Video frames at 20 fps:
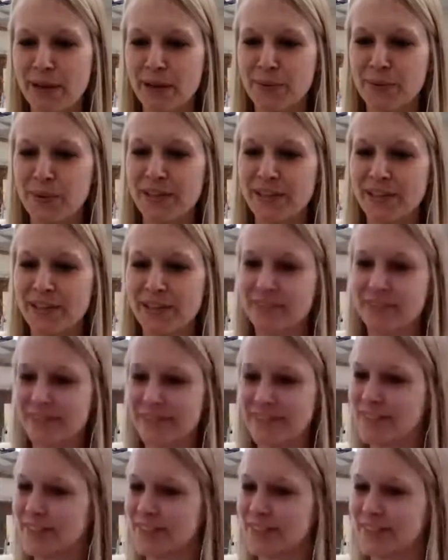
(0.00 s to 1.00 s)
not a window.
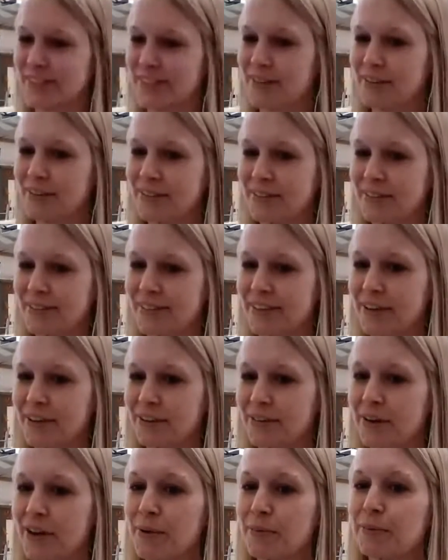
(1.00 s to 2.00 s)
This is the yeah.
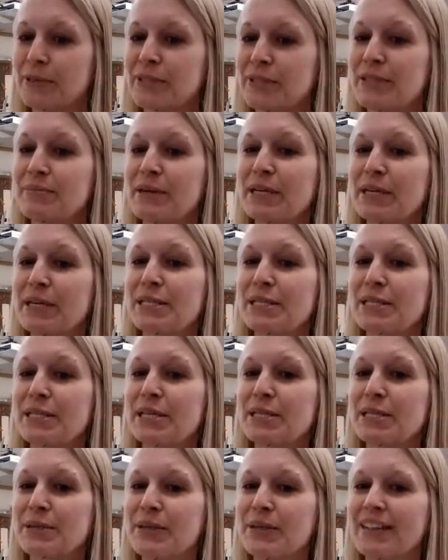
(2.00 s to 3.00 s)
Present my
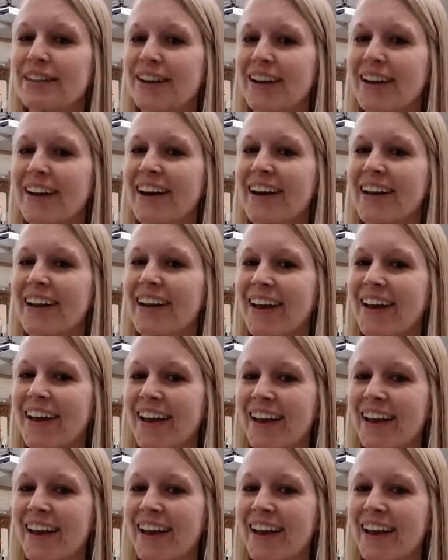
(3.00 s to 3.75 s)
entire screen. I got it.